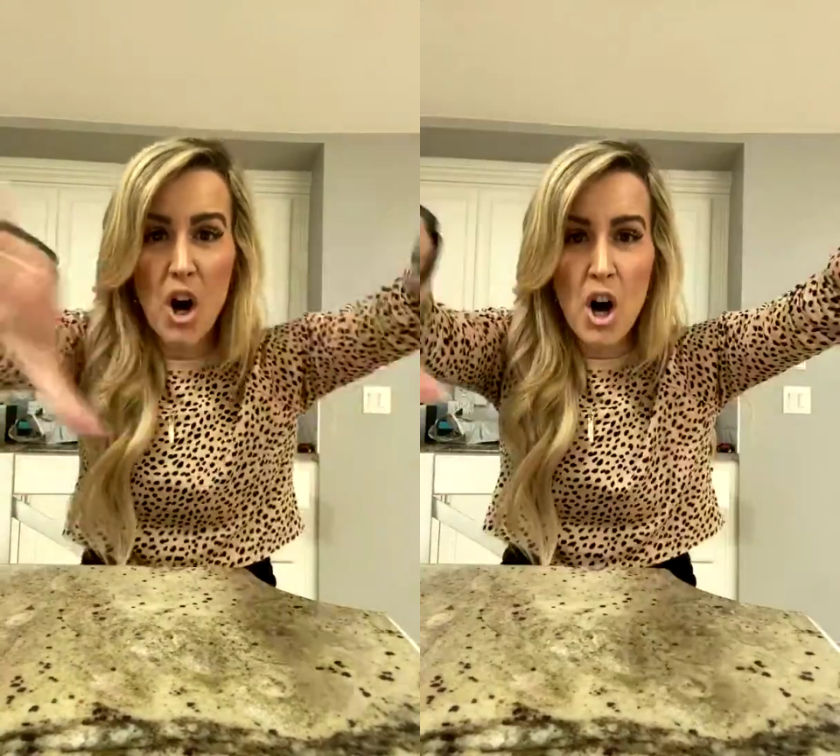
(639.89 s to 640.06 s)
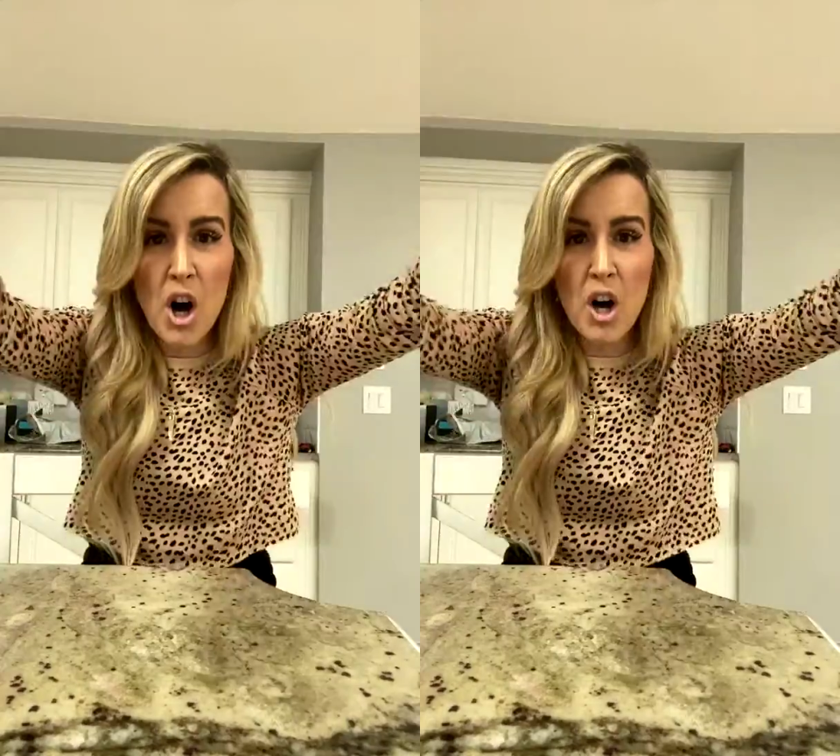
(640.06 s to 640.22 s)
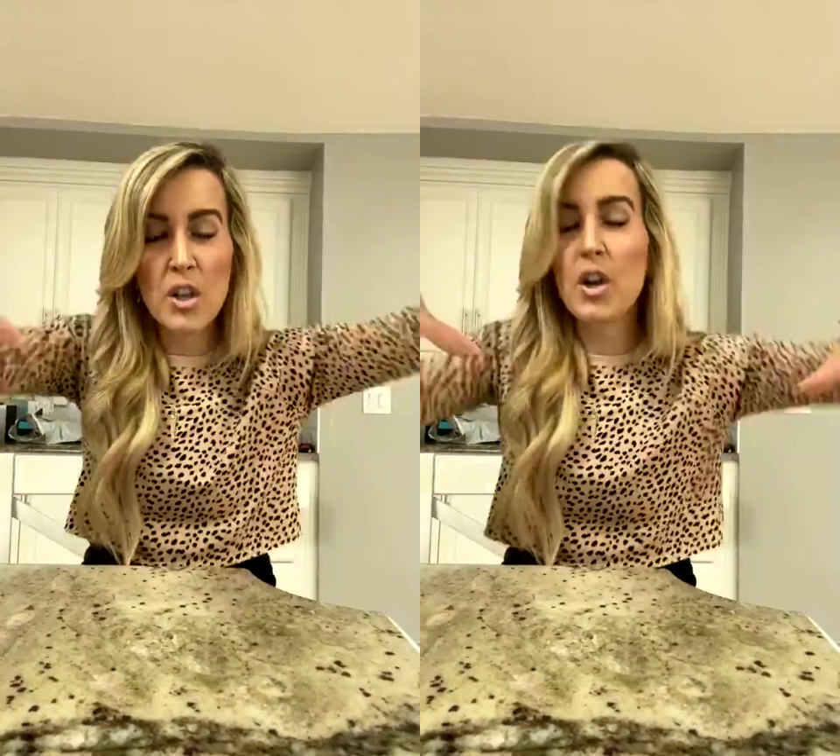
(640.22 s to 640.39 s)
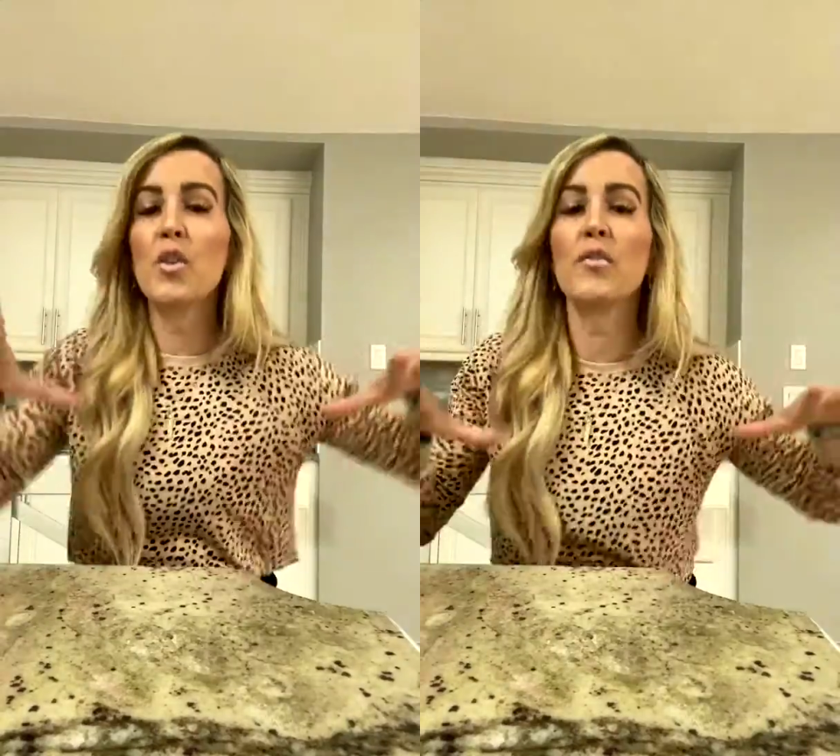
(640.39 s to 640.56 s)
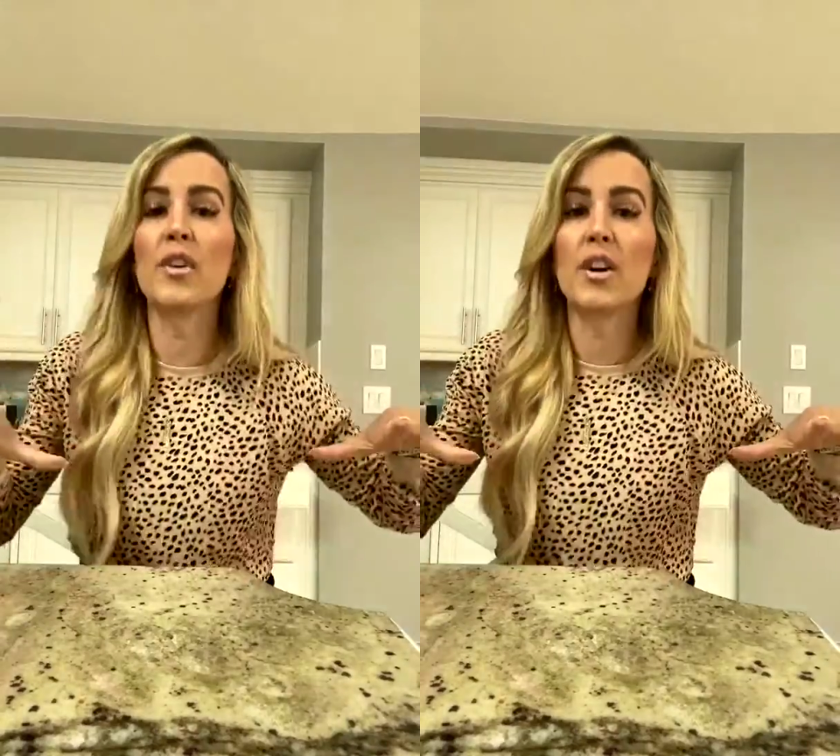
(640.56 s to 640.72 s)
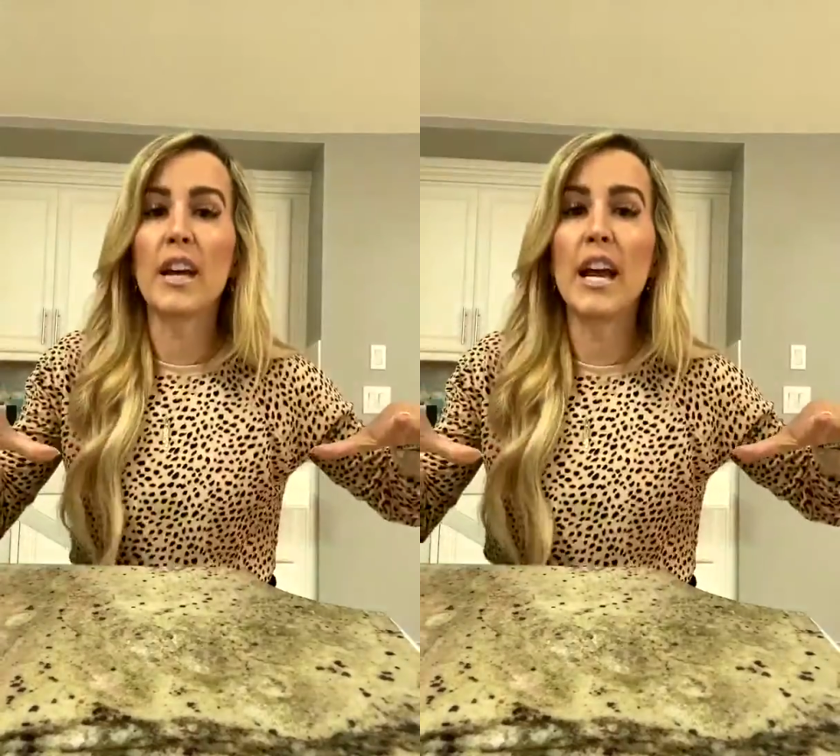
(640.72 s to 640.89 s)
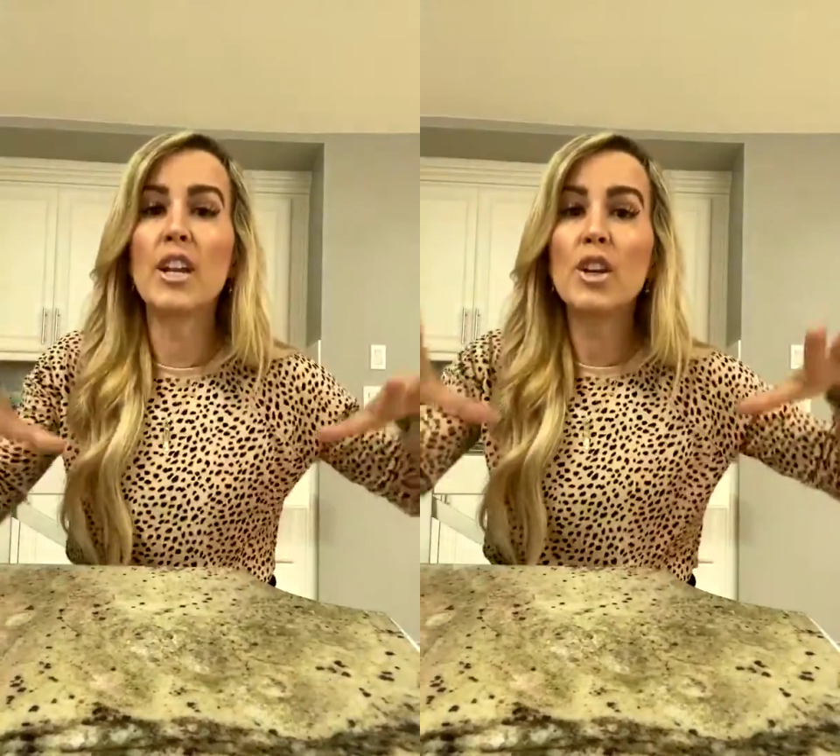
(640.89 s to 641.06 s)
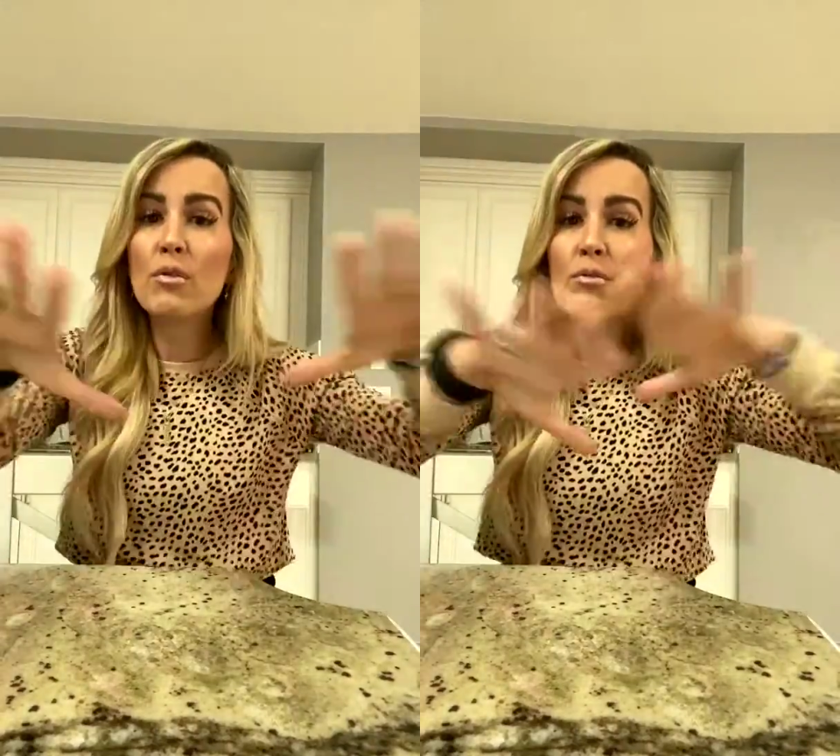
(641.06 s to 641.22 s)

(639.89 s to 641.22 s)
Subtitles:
all over. And